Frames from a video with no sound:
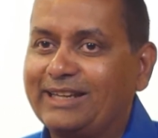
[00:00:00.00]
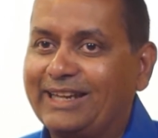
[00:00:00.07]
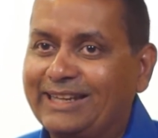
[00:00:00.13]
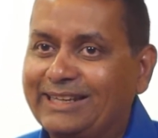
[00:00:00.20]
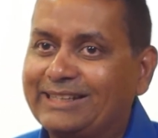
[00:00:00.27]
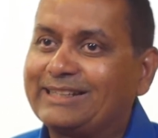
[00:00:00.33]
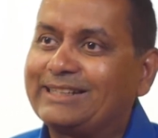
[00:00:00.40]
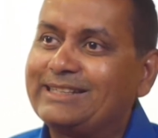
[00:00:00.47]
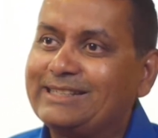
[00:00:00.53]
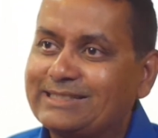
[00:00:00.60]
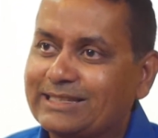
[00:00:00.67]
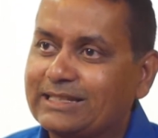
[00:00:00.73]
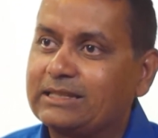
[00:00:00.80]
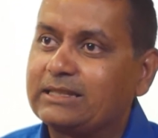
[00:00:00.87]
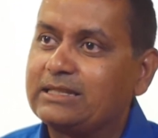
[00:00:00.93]

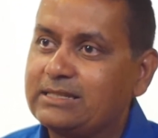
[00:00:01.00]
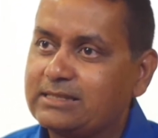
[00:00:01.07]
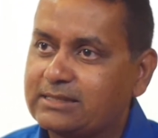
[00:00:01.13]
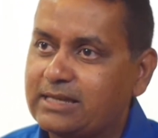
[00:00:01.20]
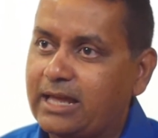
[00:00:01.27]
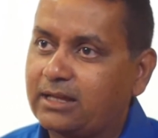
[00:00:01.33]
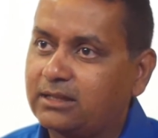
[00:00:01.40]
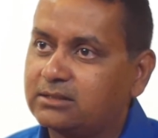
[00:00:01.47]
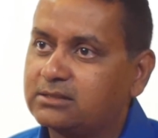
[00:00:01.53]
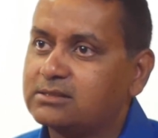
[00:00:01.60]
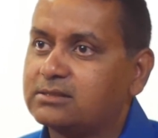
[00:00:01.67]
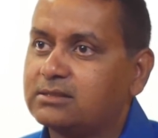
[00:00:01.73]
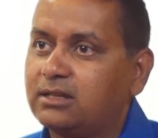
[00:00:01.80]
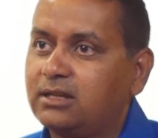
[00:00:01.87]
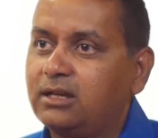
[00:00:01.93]
increase in the
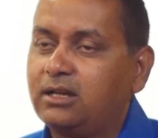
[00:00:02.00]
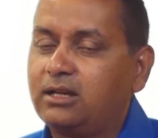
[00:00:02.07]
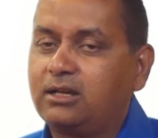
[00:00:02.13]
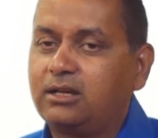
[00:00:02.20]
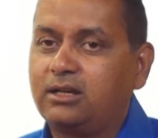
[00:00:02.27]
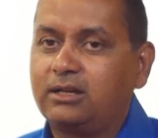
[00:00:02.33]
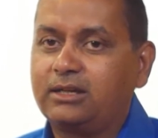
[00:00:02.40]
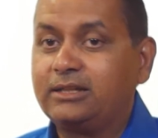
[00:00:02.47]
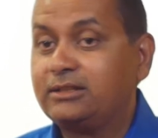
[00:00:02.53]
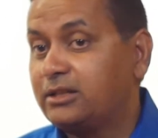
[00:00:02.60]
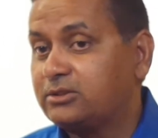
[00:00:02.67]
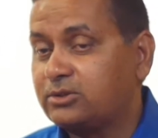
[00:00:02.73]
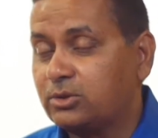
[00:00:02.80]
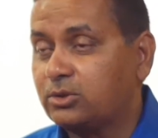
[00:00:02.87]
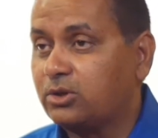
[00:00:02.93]
sales
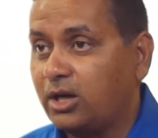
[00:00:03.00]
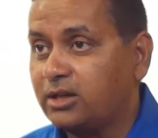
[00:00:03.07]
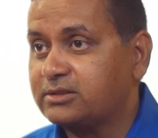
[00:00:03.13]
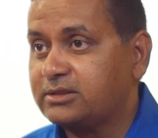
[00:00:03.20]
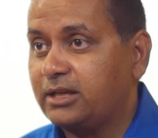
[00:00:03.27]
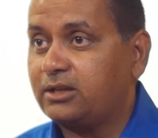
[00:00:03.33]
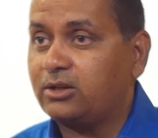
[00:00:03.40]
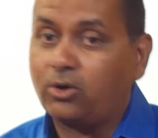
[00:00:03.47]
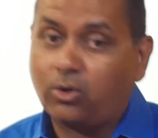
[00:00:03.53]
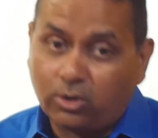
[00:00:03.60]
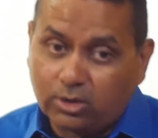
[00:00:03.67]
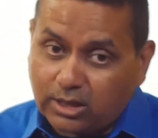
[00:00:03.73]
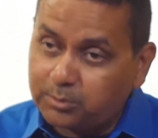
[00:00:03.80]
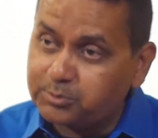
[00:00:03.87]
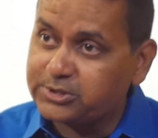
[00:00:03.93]
either through cross-sell
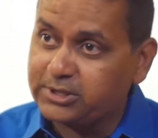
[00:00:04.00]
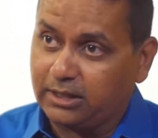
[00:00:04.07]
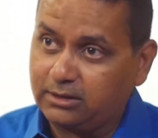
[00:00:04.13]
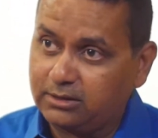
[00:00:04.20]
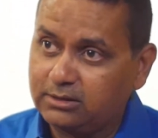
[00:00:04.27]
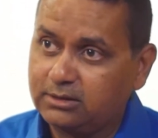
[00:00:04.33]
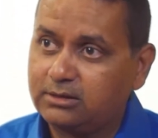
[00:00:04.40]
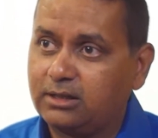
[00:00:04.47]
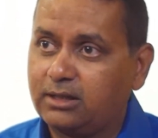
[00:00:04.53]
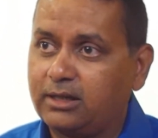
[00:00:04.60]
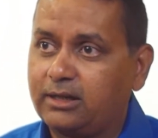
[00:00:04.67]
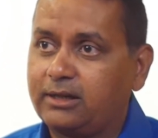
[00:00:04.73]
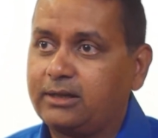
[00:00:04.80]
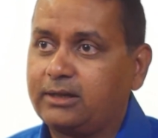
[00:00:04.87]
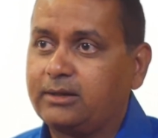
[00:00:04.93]
or upsell?
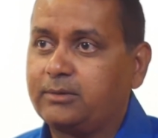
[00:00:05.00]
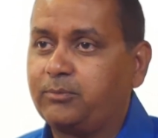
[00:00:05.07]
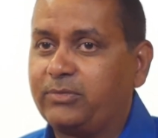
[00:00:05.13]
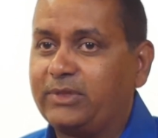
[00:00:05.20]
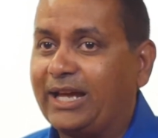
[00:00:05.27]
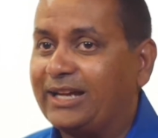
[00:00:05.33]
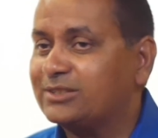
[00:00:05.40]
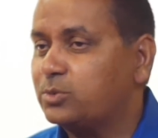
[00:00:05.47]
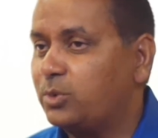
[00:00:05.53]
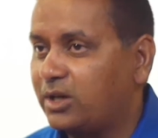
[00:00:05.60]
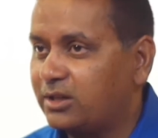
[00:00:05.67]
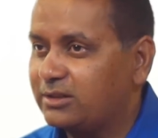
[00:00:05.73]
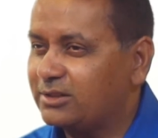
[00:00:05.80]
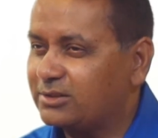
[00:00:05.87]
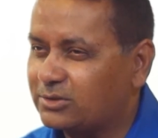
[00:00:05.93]
That's
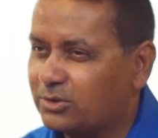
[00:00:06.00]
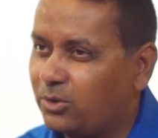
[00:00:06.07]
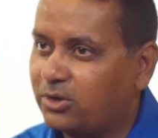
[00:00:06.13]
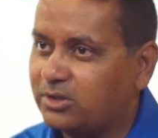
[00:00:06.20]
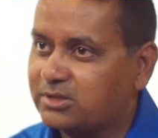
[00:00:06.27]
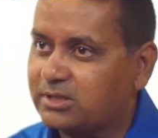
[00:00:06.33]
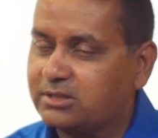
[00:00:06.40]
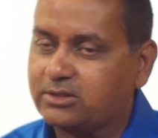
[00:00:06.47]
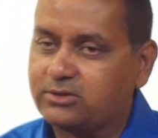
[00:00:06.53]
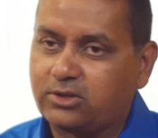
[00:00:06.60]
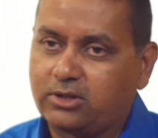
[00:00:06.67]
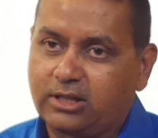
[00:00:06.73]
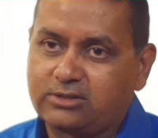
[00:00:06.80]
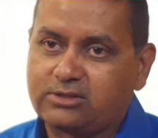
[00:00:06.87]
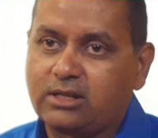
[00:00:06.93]
what this course teaches.
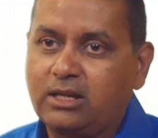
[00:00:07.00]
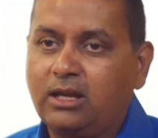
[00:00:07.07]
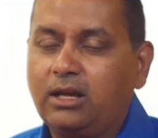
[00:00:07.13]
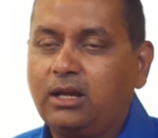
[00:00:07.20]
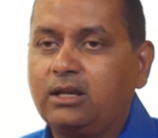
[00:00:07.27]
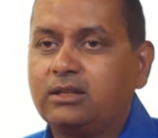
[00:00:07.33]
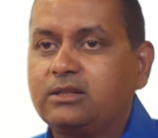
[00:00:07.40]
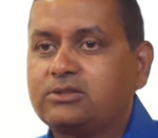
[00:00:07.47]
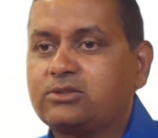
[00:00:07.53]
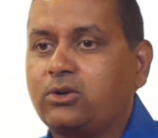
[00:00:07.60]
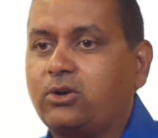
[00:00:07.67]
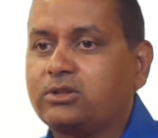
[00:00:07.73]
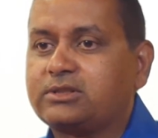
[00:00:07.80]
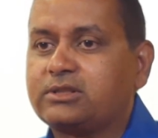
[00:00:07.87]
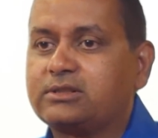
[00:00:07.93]
So this
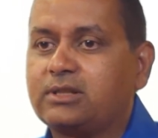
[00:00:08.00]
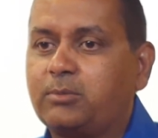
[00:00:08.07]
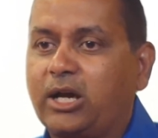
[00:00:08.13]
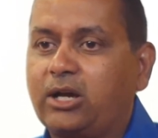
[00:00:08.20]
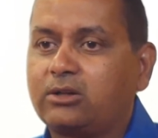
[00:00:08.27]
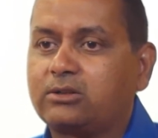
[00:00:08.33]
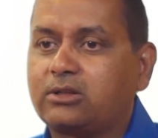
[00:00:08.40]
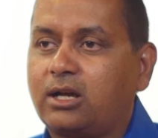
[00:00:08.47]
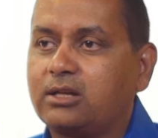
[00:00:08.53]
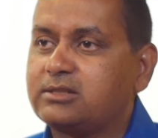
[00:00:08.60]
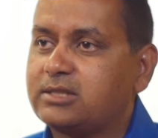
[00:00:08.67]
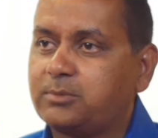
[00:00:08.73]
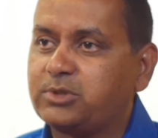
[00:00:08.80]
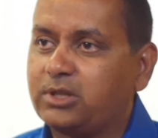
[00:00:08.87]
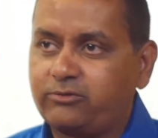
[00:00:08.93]
course is about
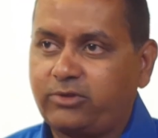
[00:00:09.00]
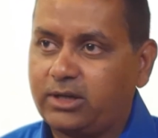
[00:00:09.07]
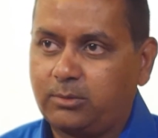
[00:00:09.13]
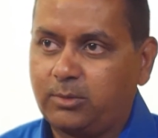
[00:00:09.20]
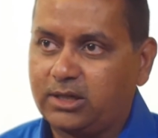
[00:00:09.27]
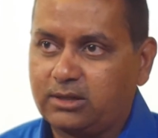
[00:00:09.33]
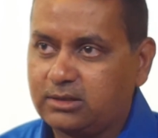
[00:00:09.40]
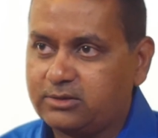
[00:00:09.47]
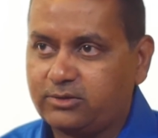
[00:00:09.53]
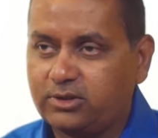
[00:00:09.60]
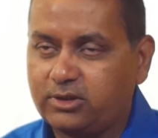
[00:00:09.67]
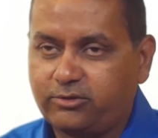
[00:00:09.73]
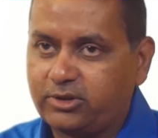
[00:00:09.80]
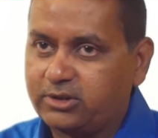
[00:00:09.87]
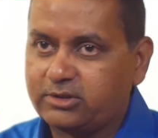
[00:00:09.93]
concepts and fundamentals
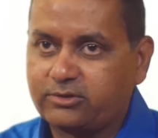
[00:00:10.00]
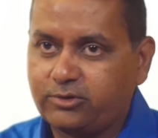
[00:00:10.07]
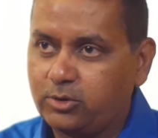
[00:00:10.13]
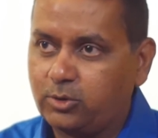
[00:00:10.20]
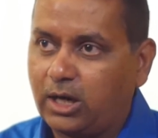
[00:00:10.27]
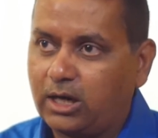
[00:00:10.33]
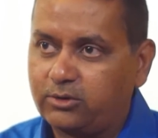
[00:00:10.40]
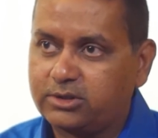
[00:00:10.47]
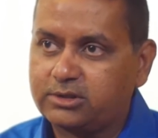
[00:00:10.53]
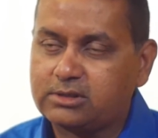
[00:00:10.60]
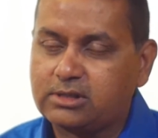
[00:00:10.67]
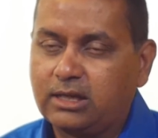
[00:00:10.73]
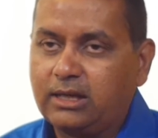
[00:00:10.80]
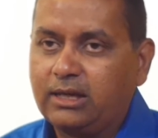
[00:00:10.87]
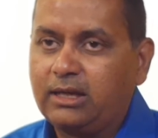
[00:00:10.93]
for the first few hours.